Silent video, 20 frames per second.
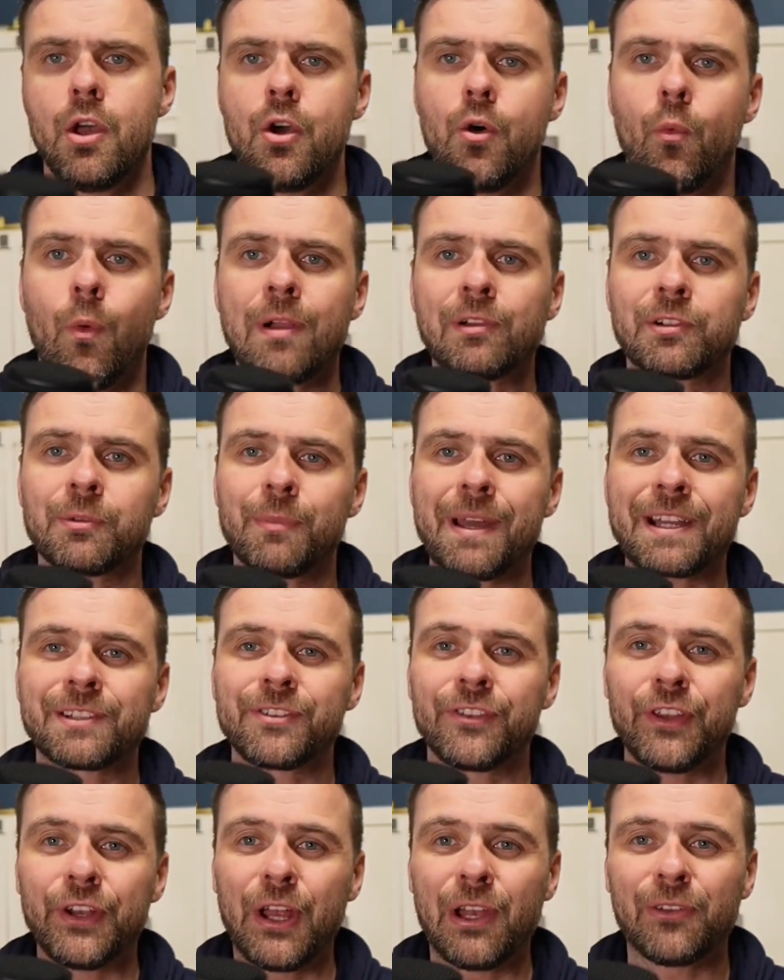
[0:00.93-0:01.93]
Welcome back to
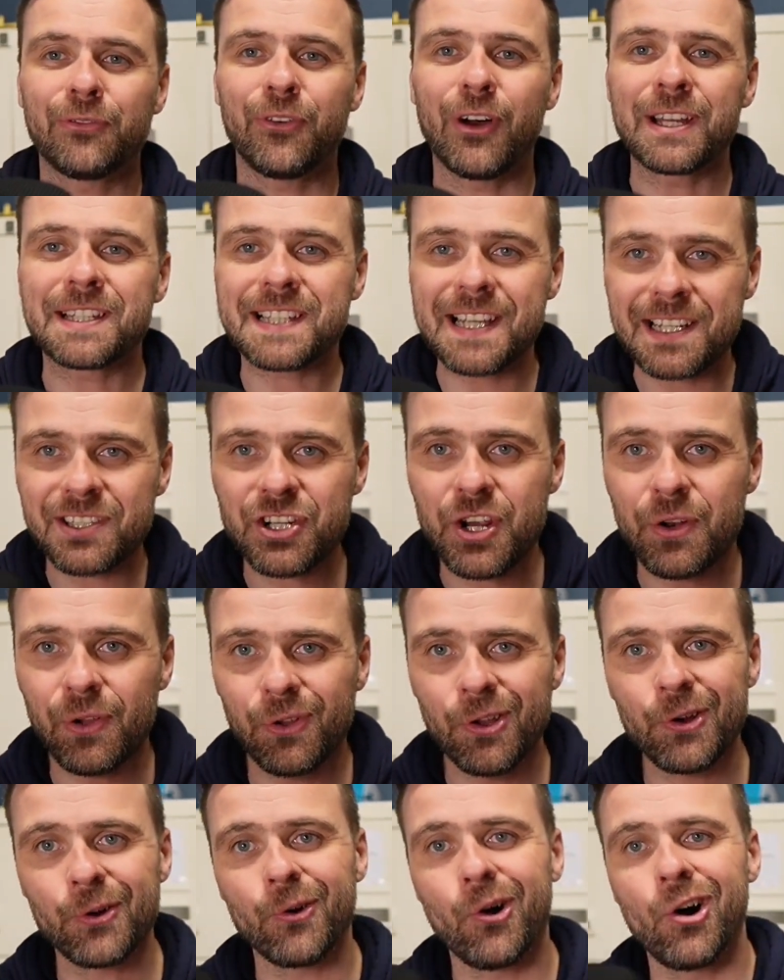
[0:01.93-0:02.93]
the Nullified Tech channel
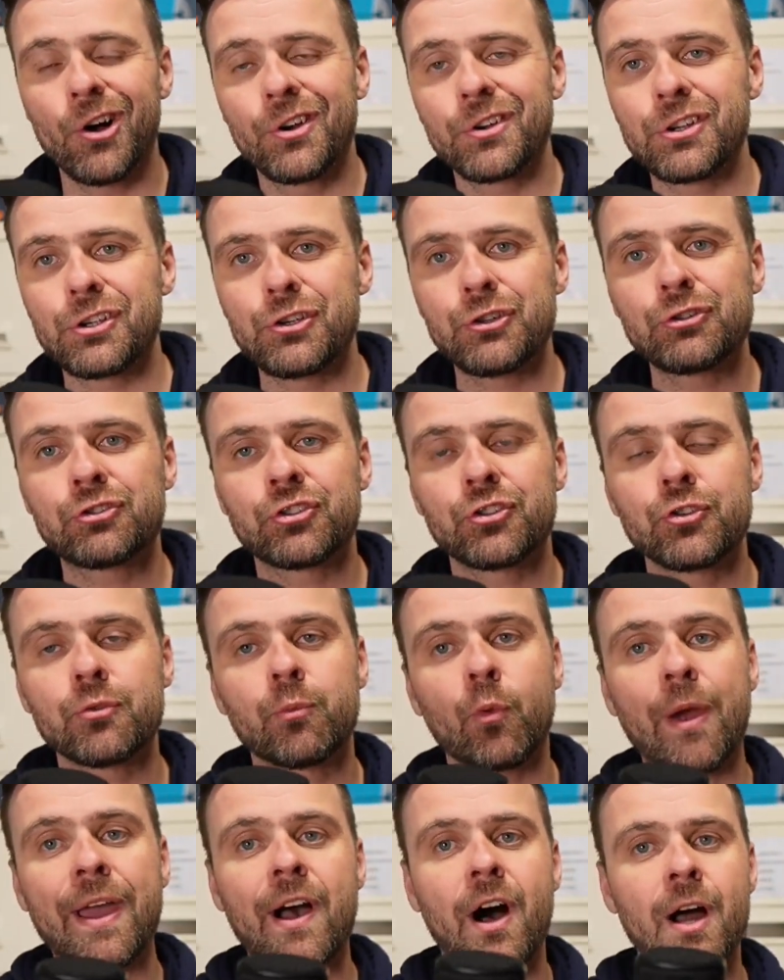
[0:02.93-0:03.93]
here on YouTube,
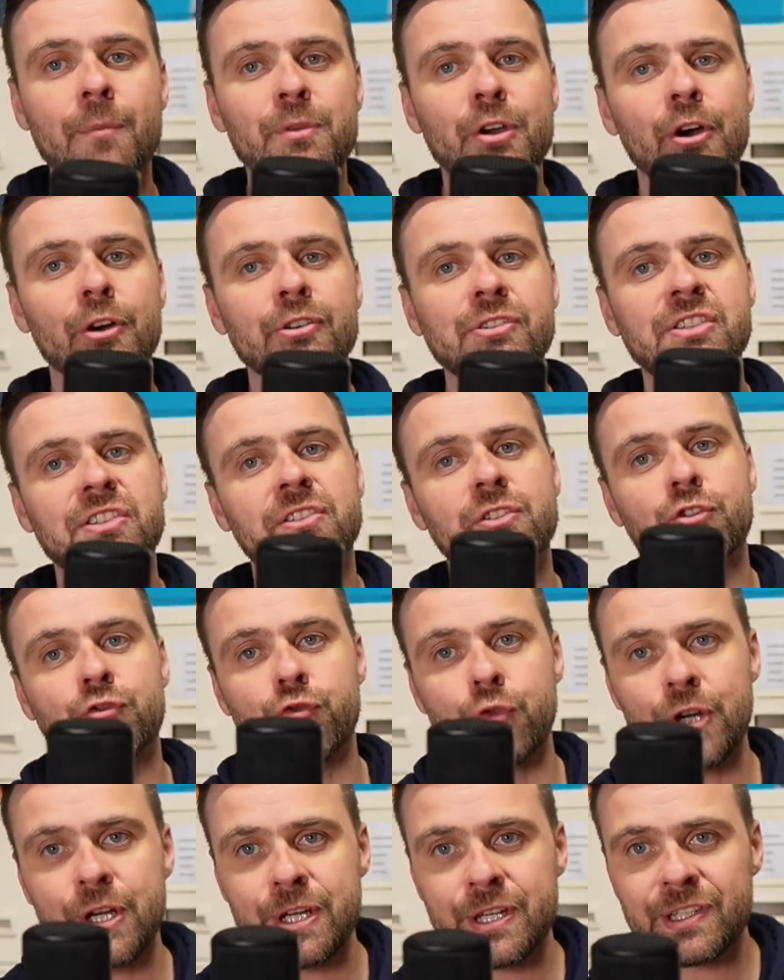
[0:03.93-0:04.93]
where I'm your host,
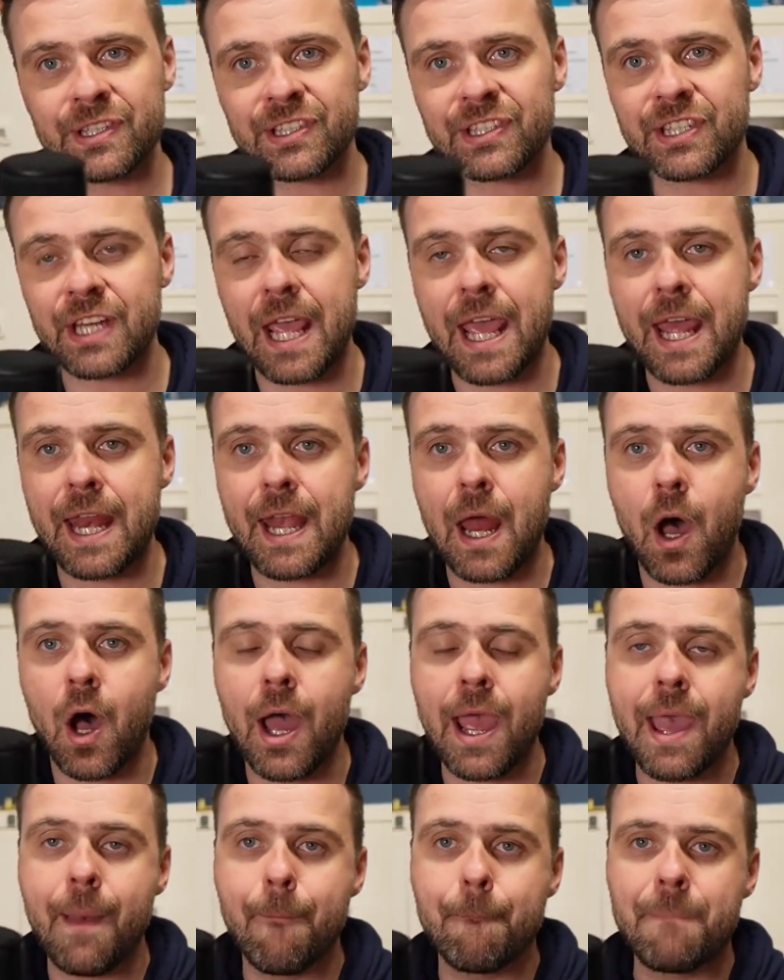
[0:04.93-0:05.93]
Chris, and I
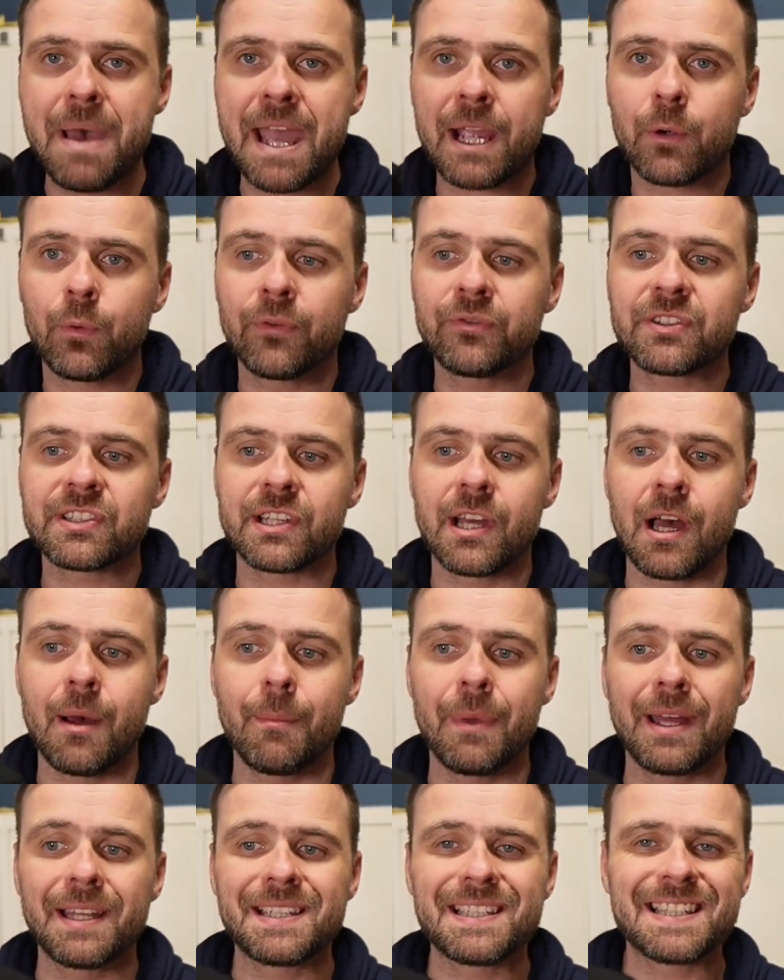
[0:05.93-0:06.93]
am back with some
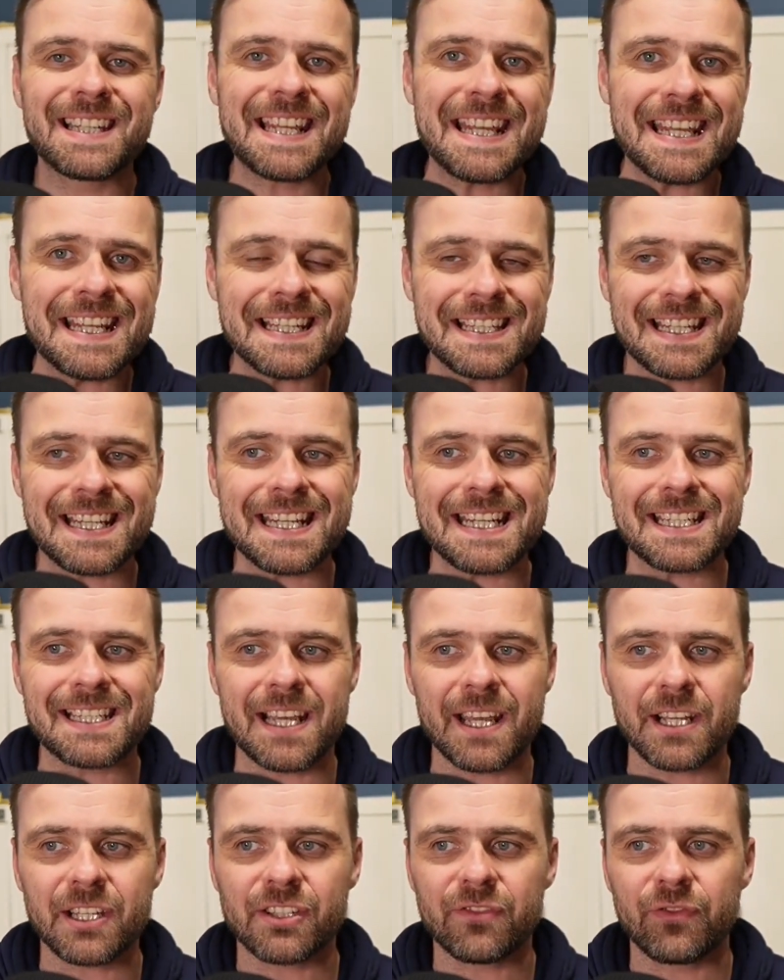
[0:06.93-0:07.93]
TNT
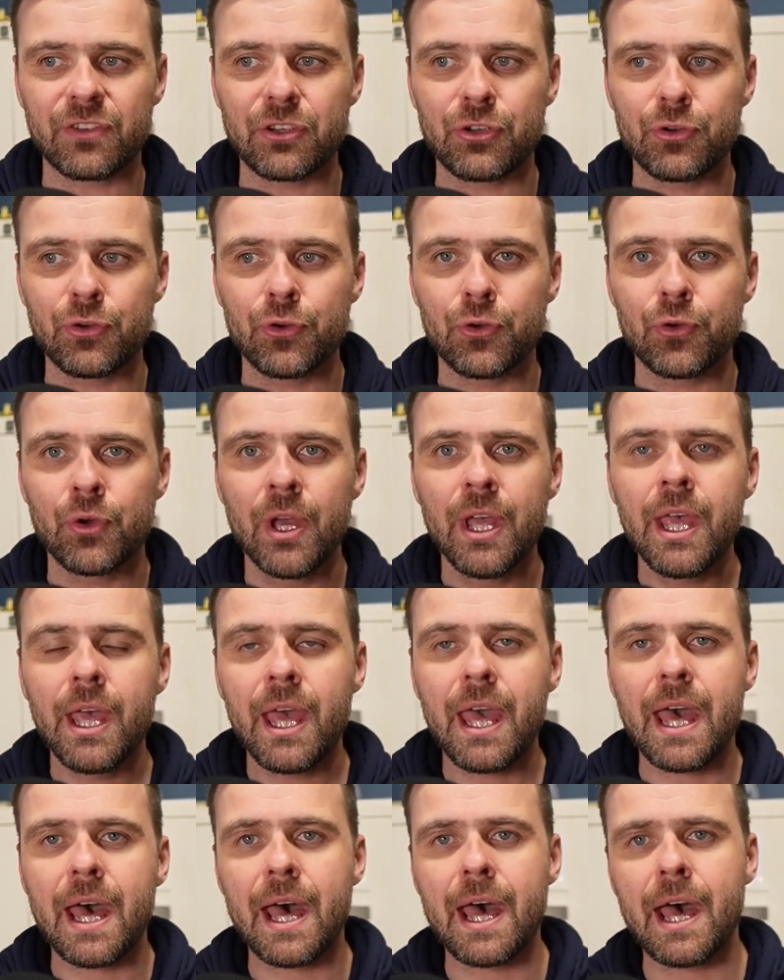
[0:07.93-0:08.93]
takes for you.
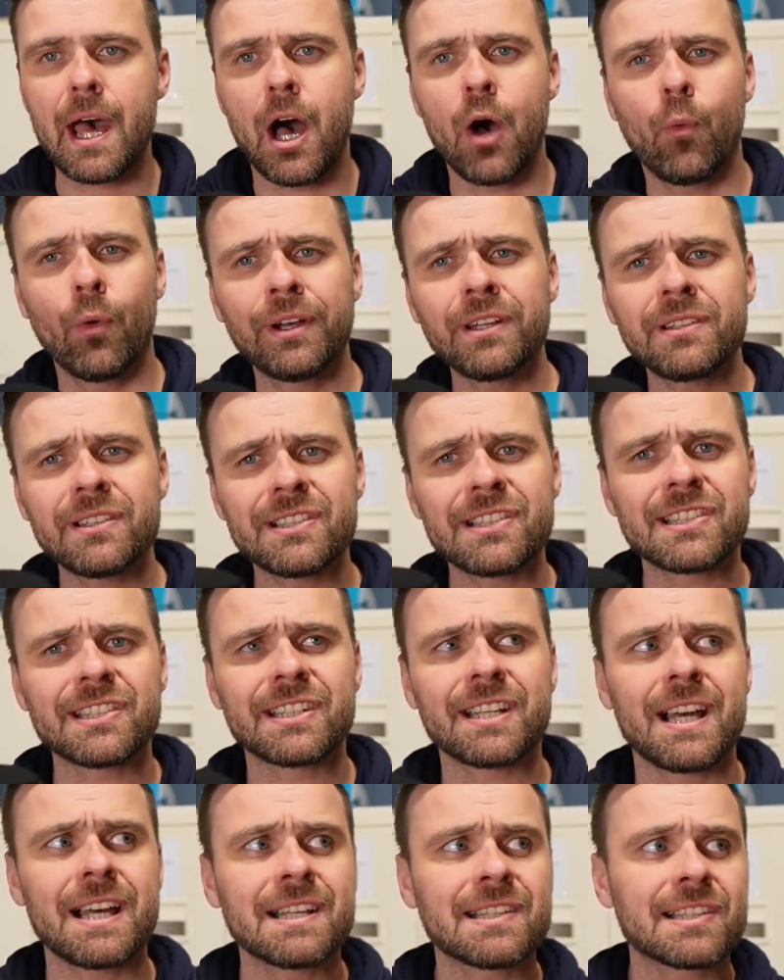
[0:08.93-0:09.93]
I want to
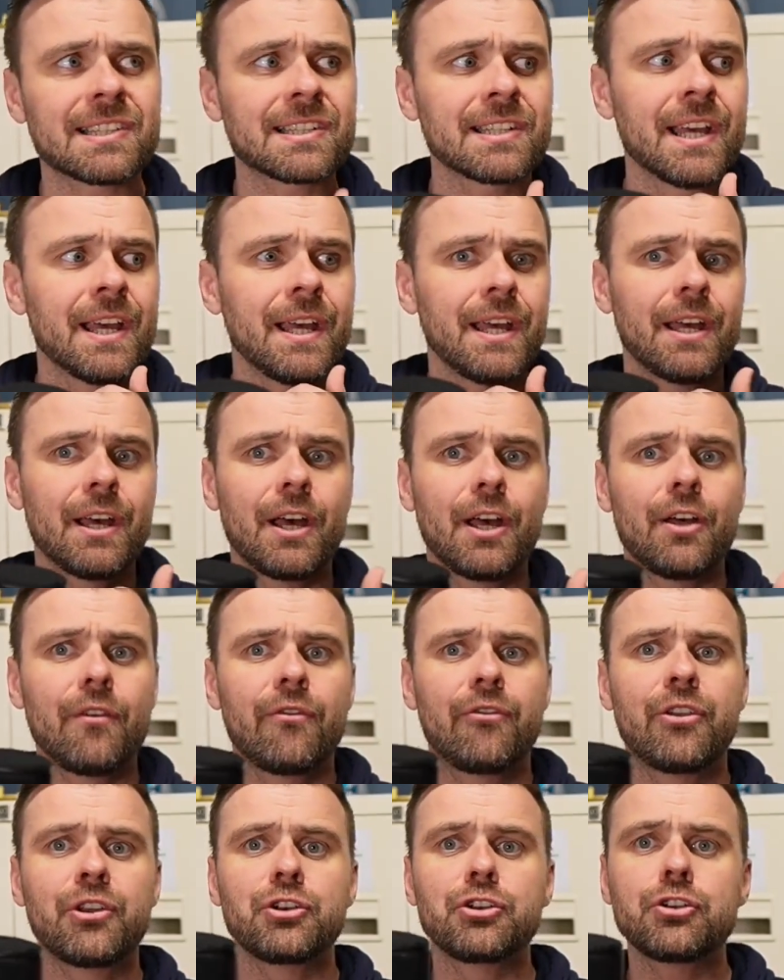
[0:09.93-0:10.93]
discuss
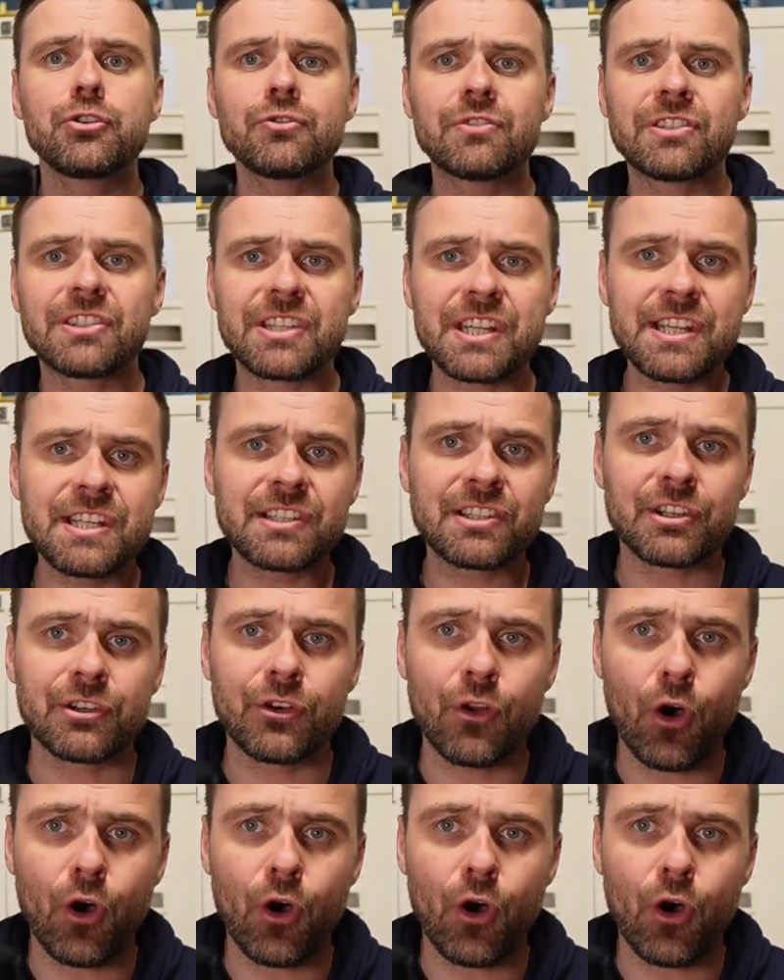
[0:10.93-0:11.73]
the new season